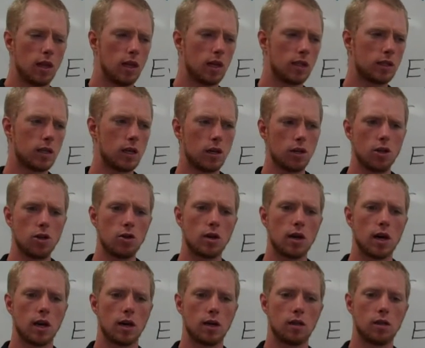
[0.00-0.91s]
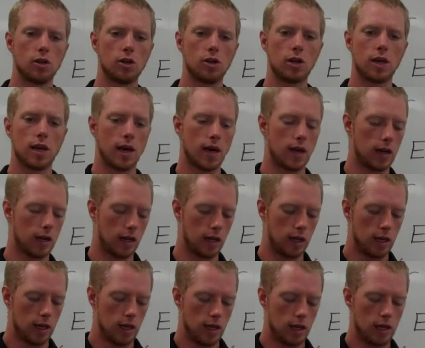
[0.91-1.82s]
That's how you kind of look at
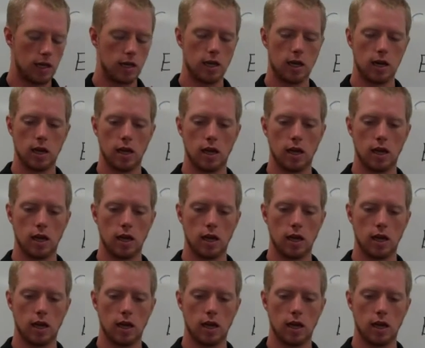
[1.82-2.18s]
it in